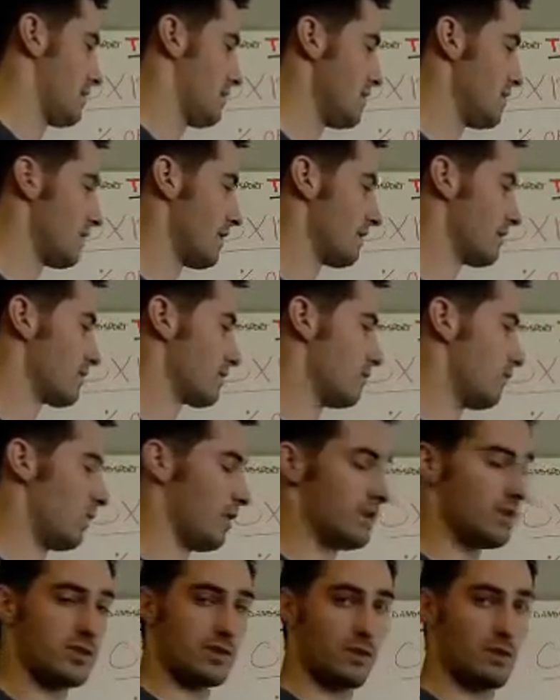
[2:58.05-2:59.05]
anywhere from
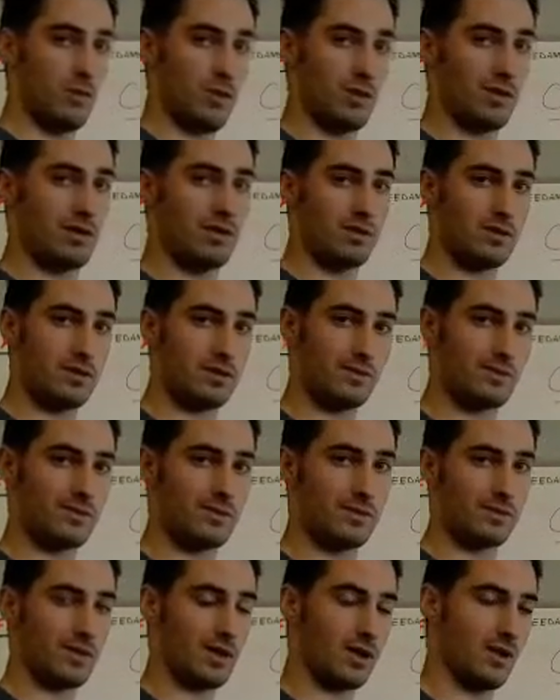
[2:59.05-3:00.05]
1 to 1
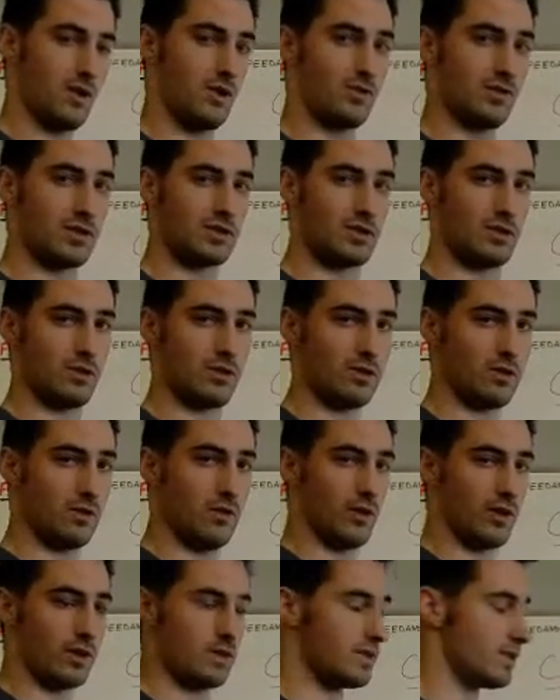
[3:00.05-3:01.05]
over to
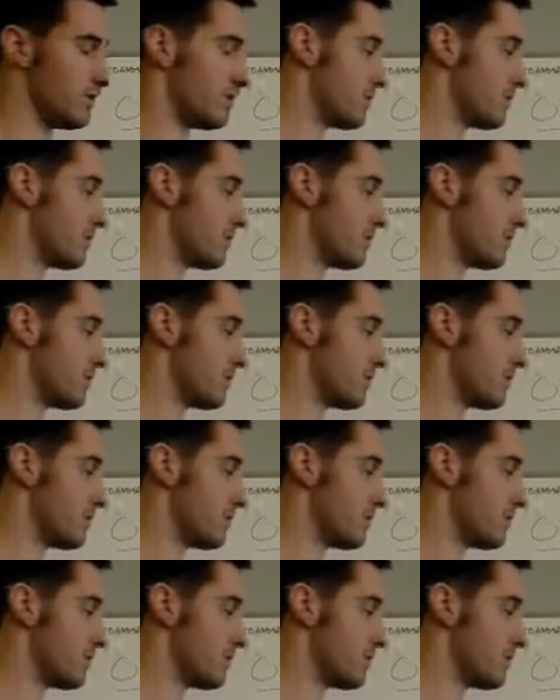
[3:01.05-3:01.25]
1 to